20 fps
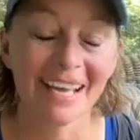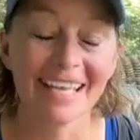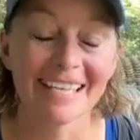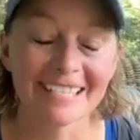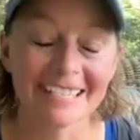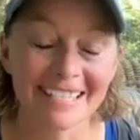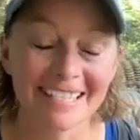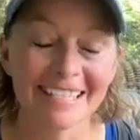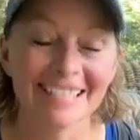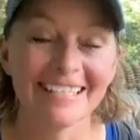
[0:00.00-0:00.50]

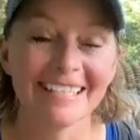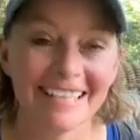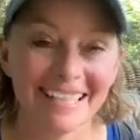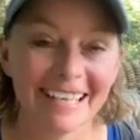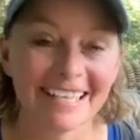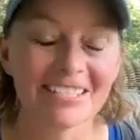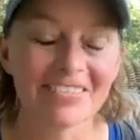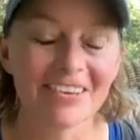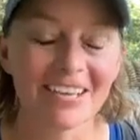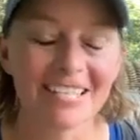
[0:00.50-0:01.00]
imagine.
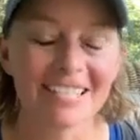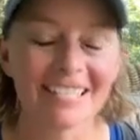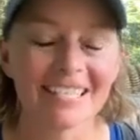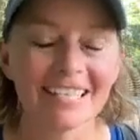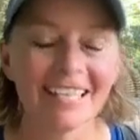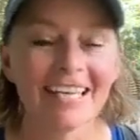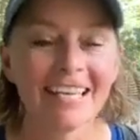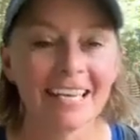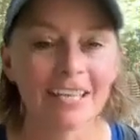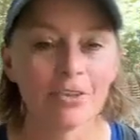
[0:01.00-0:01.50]
That's
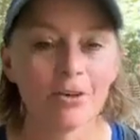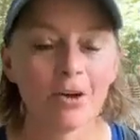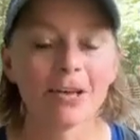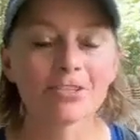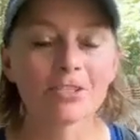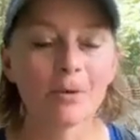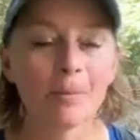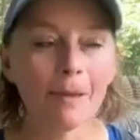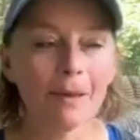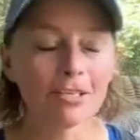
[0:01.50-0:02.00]
crazy. You
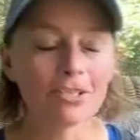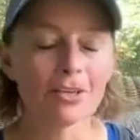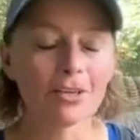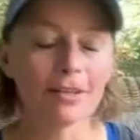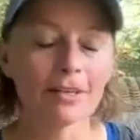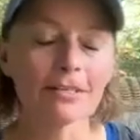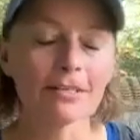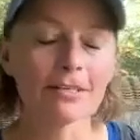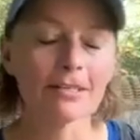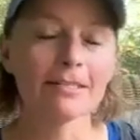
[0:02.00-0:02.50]
also
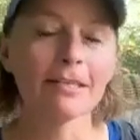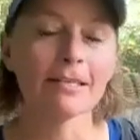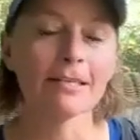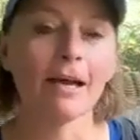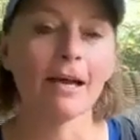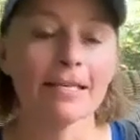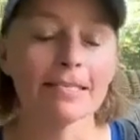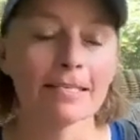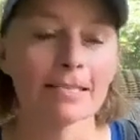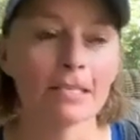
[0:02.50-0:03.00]
mentioned
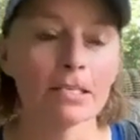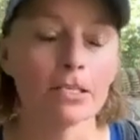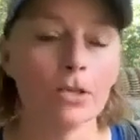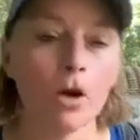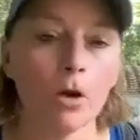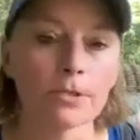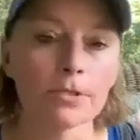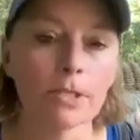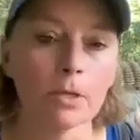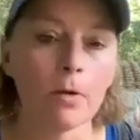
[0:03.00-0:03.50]
the
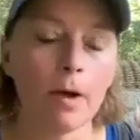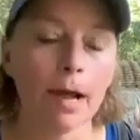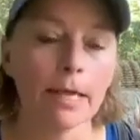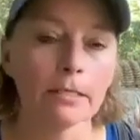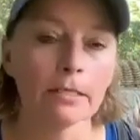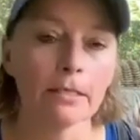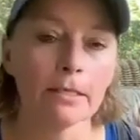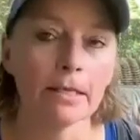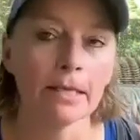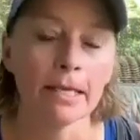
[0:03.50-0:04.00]
dust, so
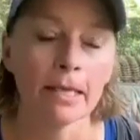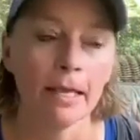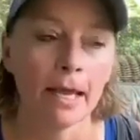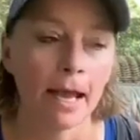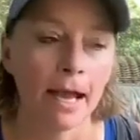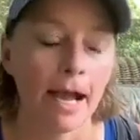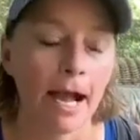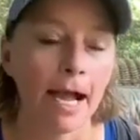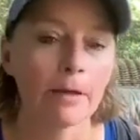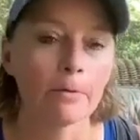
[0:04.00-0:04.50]

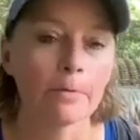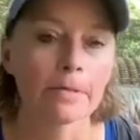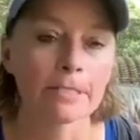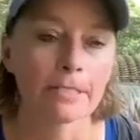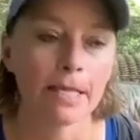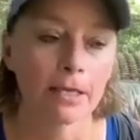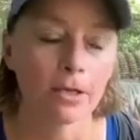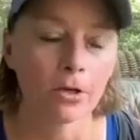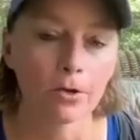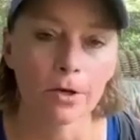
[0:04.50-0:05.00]
I
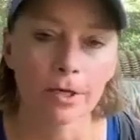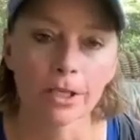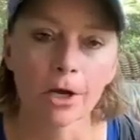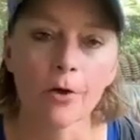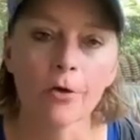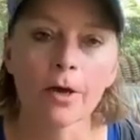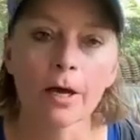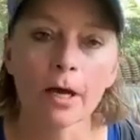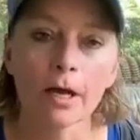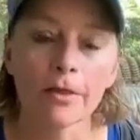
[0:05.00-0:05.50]
was at
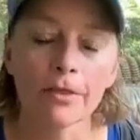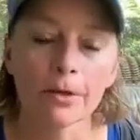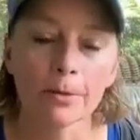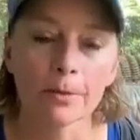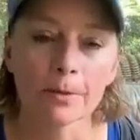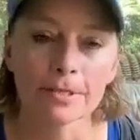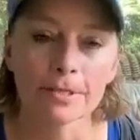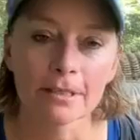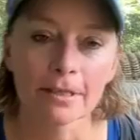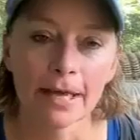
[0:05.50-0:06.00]
Cocodona. There
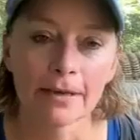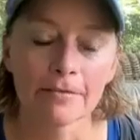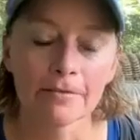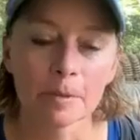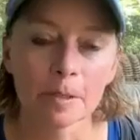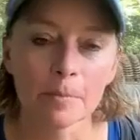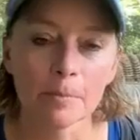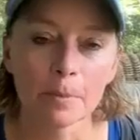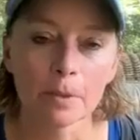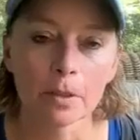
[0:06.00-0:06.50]
was a lot of
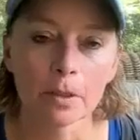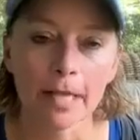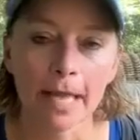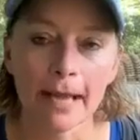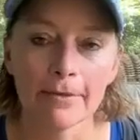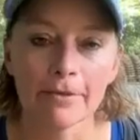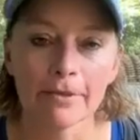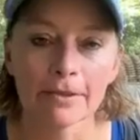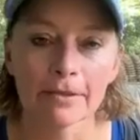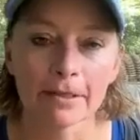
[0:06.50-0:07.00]
people
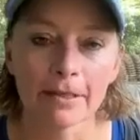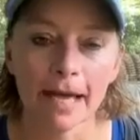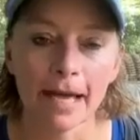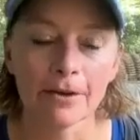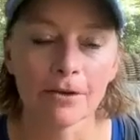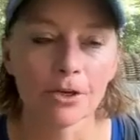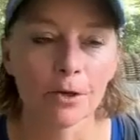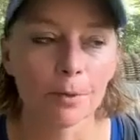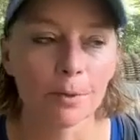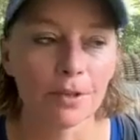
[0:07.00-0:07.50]
having, I
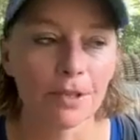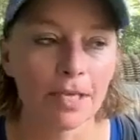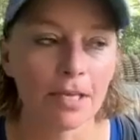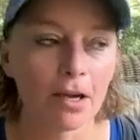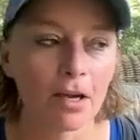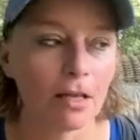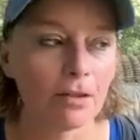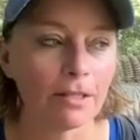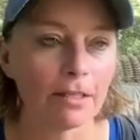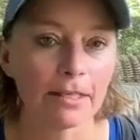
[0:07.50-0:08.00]
don't know what they
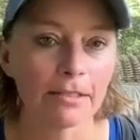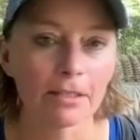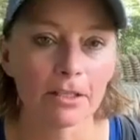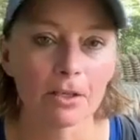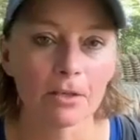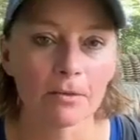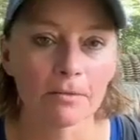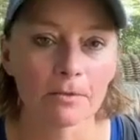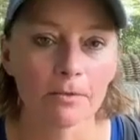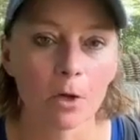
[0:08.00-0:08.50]
called it, like
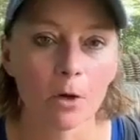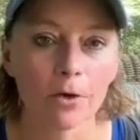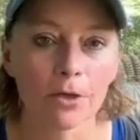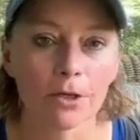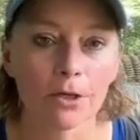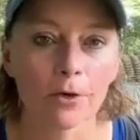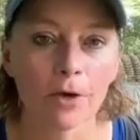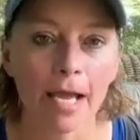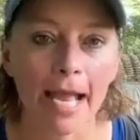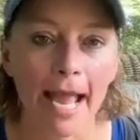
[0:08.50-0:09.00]
the
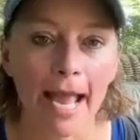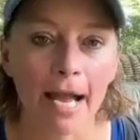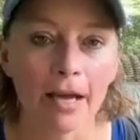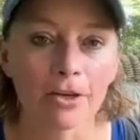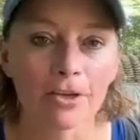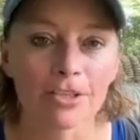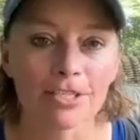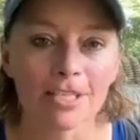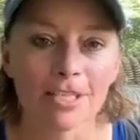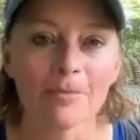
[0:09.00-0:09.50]
Cocodona
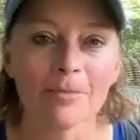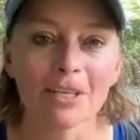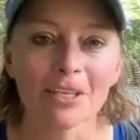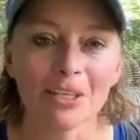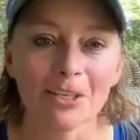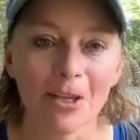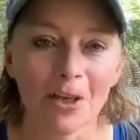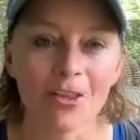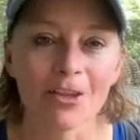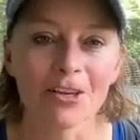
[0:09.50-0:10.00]
hack or something.
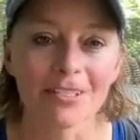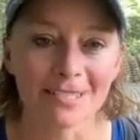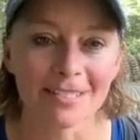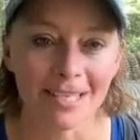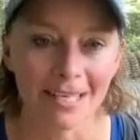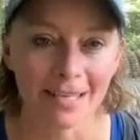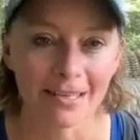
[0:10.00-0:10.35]
There's like